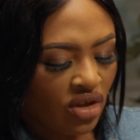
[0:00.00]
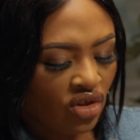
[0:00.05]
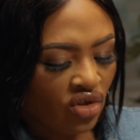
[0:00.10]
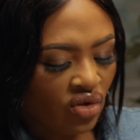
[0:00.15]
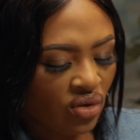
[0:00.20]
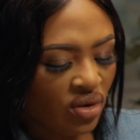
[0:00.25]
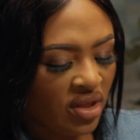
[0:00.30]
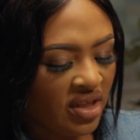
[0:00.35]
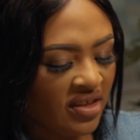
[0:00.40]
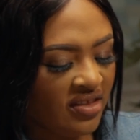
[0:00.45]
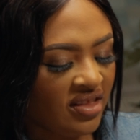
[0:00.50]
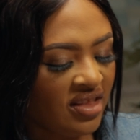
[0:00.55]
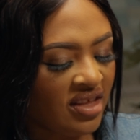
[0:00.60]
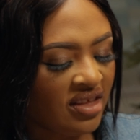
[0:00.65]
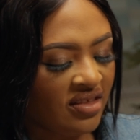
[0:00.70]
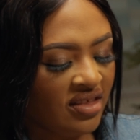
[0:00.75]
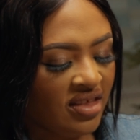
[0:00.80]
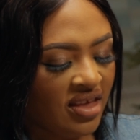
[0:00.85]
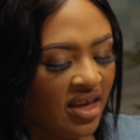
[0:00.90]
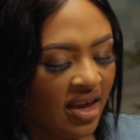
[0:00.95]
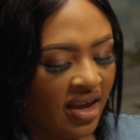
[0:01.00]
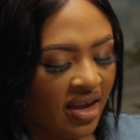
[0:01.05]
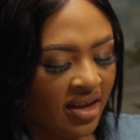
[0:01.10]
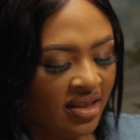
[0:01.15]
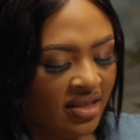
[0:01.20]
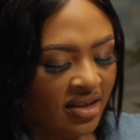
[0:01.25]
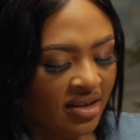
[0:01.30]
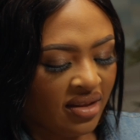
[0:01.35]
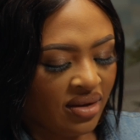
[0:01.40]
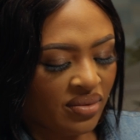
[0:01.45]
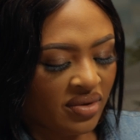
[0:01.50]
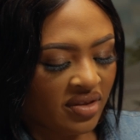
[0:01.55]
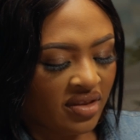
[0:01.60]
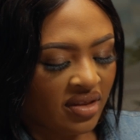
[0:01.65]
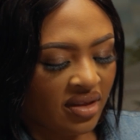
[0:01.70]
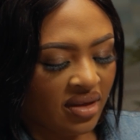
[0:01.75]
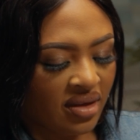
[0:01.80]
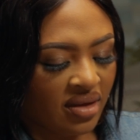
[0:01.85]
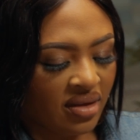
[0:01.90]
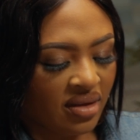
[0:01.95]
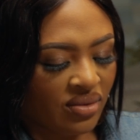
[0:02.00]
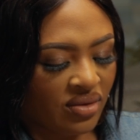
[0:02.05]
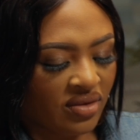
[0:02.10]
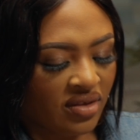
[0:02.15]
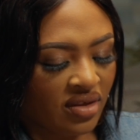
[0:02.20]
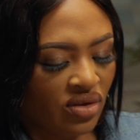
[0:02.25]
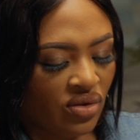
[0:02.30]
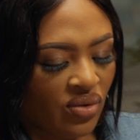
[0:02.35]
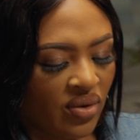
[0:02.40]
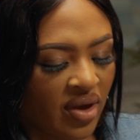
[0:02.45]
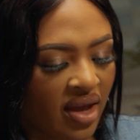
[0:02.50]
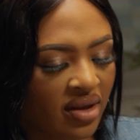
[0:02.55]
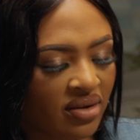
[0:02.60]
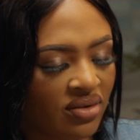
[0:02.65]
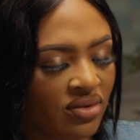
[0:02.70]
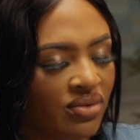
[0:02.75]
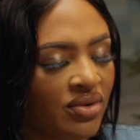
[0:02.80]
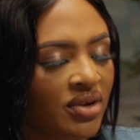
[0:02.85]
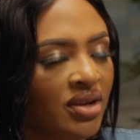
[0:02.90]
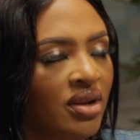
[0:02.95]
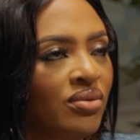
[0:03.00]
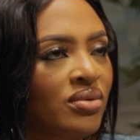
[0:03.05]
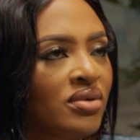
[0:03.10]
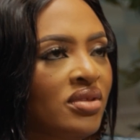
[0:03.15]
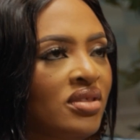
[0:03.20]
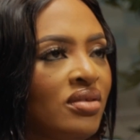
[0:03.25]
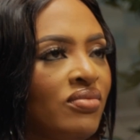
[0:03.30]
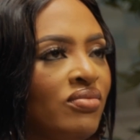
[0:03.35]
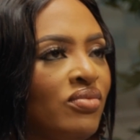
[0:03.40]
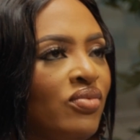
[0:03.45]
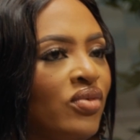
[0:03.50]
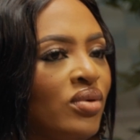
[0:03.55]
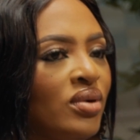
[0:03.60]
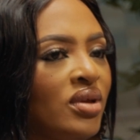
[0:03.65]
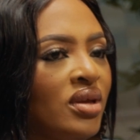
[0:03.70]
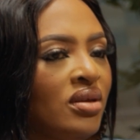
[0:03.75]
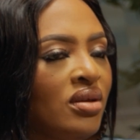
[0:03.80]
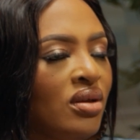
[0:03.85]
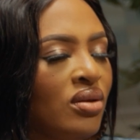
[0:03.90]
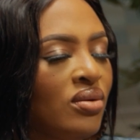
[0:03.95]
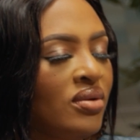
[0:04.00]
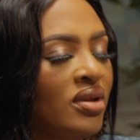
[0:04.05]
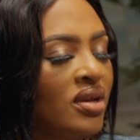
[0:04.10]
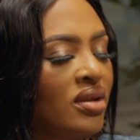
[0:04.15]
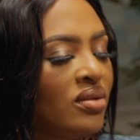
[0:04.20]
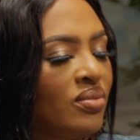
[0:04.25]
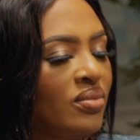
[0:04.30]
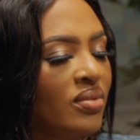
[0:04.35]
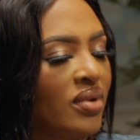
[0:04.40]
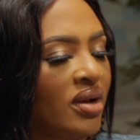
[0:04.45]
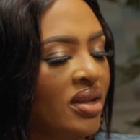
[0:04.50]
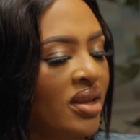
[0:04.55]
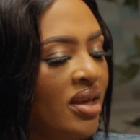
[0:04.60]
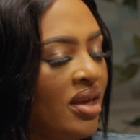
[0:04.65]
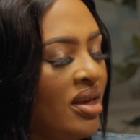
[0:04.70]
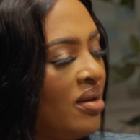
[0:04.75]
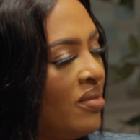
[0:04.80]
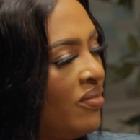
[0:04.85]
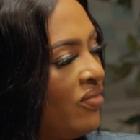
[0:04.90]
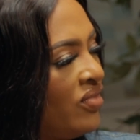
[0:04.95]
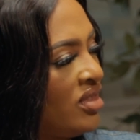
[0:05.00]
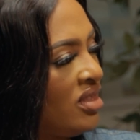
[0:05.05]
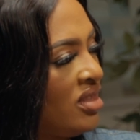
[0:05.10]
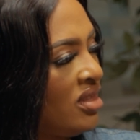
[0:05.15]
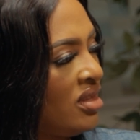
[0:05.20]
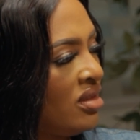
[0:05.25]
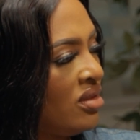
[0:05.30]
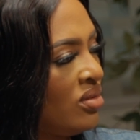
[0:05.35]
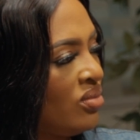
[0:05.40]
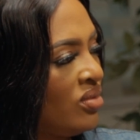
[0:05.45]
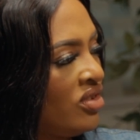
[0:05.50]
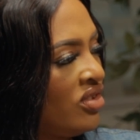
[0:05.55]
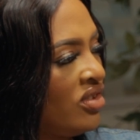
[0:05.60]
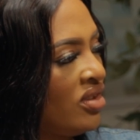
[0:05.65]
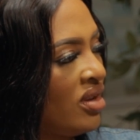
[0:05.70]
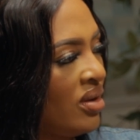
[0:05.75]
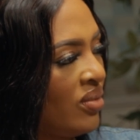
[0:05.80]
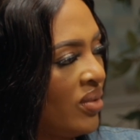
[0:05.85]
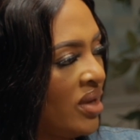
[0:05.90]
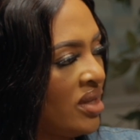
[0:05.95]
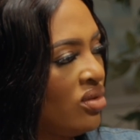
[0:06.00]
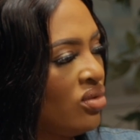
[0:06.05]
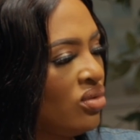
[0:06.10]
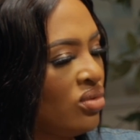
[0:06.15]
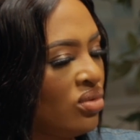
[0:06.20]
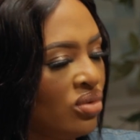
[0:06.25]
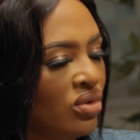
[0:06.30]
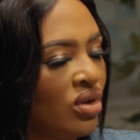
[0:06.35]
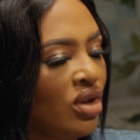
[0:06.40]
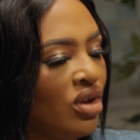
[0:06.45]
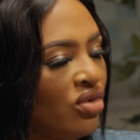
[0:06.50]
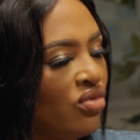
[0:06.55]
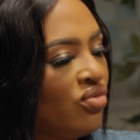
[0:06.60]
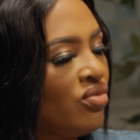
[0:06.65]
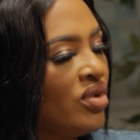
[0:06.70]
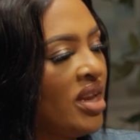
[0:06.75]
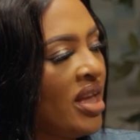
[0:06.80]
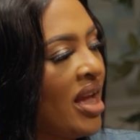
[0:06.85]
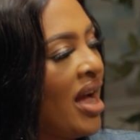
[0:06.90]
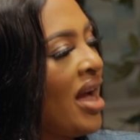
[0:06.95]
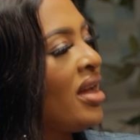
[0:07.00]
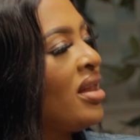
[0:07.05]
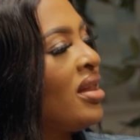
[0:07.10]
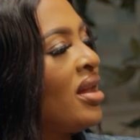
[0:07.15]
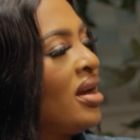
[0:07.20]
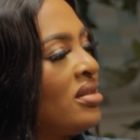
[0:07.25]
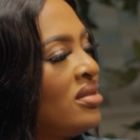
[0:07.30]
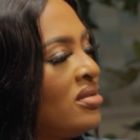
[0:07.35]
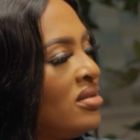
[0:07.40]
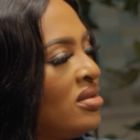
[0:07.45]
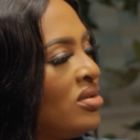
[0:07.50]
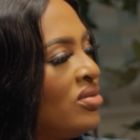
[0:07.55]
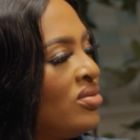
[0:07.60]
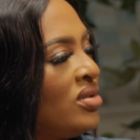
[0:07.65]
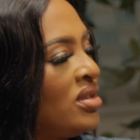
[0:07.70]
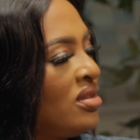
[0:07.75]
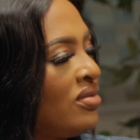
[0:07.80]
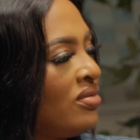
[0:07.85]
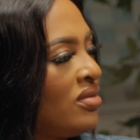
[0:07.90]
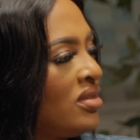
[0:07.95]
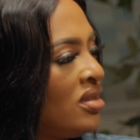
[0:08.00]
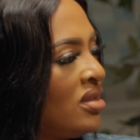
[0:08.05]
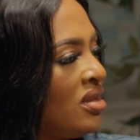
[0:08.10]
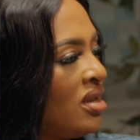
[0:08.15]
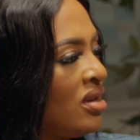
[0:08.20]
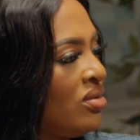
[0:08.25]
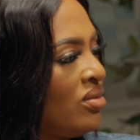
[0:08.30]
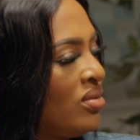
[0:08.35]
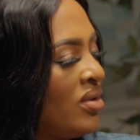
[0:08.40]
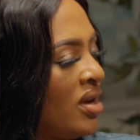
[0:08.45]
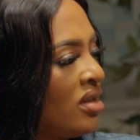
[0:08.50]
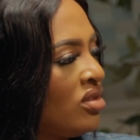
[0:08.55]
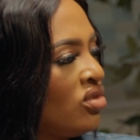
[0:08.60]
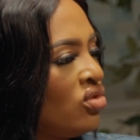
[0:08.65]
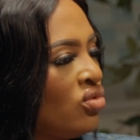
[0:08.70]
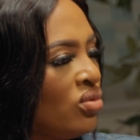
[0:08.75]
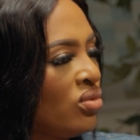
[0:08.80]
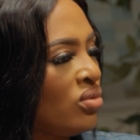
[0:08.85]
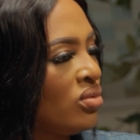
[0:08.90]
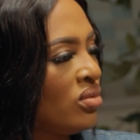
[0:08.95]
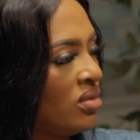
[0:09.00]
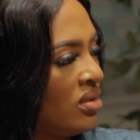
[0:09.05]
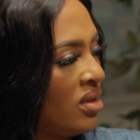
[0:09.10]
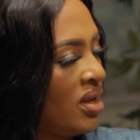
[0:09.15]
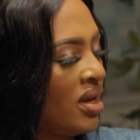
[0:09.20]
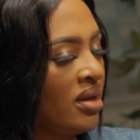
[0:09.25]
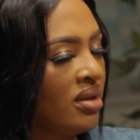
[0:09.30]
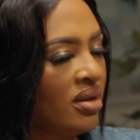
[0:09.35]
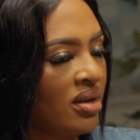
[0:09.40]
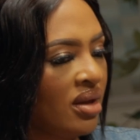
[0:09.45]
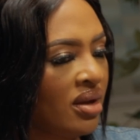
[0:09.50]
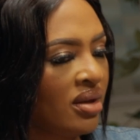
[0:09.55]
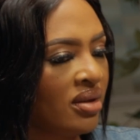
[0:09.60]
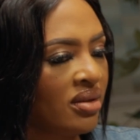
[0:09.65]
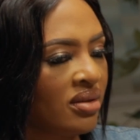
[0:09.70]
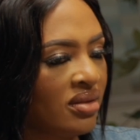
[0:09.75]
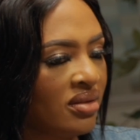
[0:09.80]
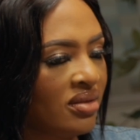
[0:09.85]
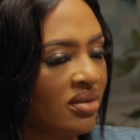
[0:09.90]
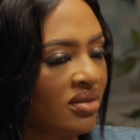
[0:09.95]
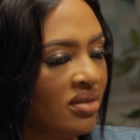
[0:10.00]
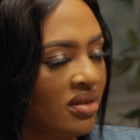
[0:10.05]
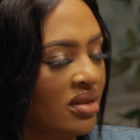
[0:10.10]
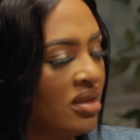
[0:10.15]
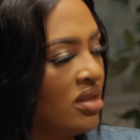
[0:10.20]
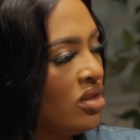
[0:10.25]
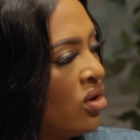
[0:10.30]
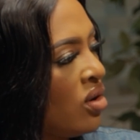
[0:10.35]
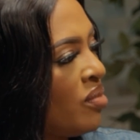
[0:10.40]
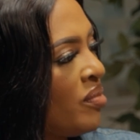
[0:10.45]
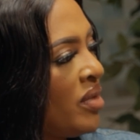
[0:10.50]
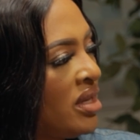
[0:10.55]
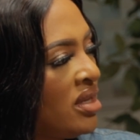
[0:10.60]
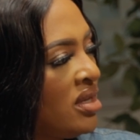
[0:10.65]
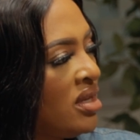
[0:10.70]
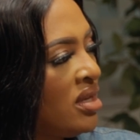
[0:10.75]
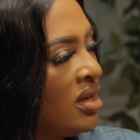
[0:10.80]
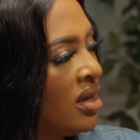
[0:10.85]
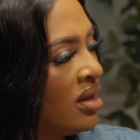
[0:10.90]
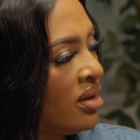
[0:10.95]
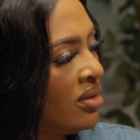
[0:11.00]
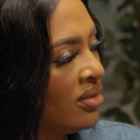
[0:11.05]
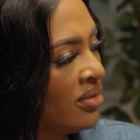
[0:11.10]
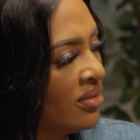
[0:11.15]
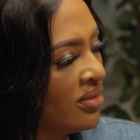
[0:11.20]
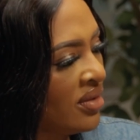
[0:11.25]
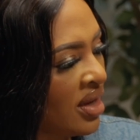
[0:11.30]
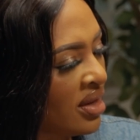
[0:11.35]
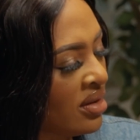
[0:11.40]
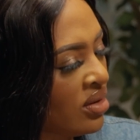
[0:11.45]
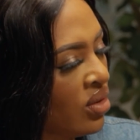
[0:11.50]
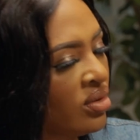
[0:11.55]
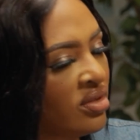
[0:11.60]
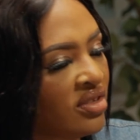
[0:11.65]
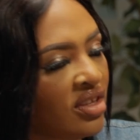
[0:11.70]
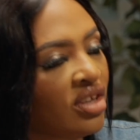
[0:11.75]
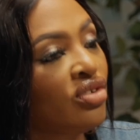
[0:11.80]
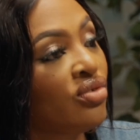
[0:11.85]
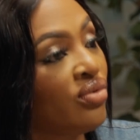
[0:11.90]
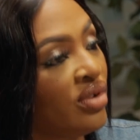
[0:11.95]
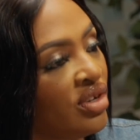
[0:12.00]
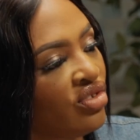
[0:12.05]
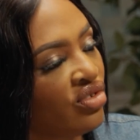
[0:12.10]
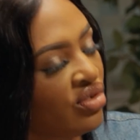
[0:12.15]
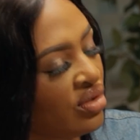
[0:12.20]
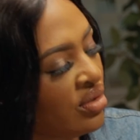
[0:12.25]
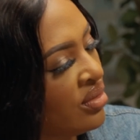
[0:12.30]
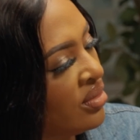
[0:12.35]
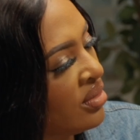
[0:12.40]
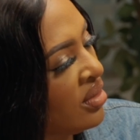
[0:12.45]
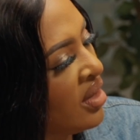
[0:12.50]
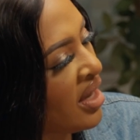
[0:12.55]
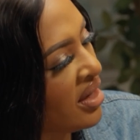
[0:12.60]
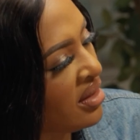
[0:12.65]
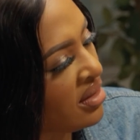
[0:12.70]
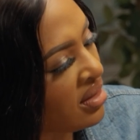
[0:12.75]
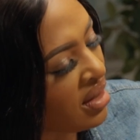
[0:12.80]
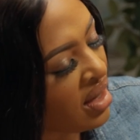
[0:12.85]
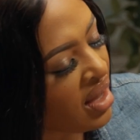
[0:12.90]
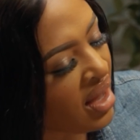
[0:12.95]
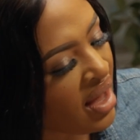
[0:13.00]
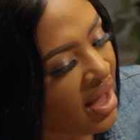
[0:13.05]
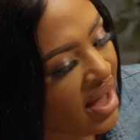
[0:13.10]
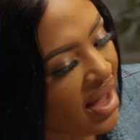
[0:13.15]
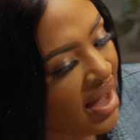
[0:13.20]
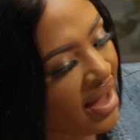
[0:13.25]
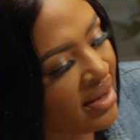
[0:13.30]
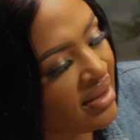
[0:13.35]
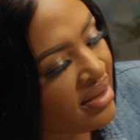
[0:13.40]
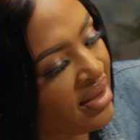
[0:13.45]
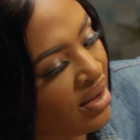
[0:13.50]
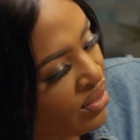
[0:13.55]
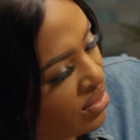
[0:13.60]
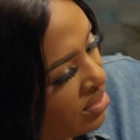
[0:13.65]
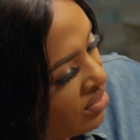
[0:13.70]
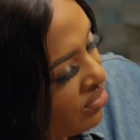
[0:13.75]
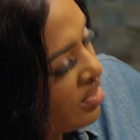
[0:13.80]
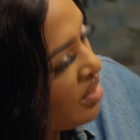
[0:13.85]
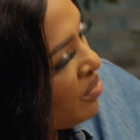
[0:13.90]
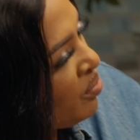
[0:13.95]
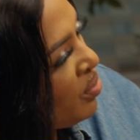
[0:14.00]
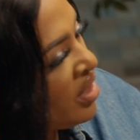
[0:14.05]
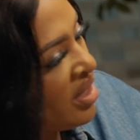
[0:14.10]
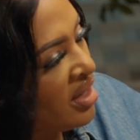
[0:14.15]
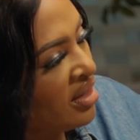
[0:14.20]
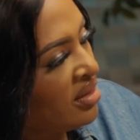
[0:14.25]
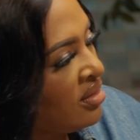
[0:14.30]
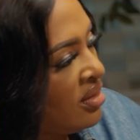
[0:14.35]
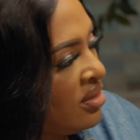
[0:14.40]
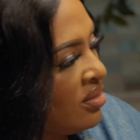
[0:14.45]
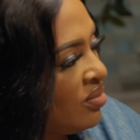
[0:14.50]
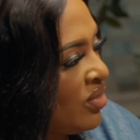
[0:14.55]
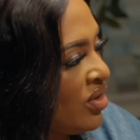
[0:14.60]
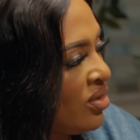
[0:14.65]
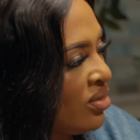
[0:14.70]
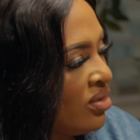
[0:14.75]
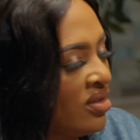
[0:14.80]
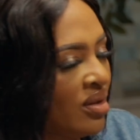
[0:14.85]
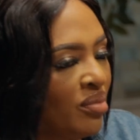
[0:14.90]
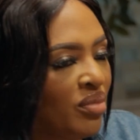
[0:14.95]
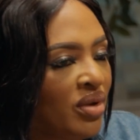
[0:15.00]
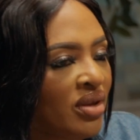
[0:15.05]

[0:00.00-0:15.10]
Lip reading: So this year, I think there was a new category that was included at the AMVCs, which were to really highlight the creativity that you guys do, like skit comedy and all of that, content creation online. And that was really brilliant because, I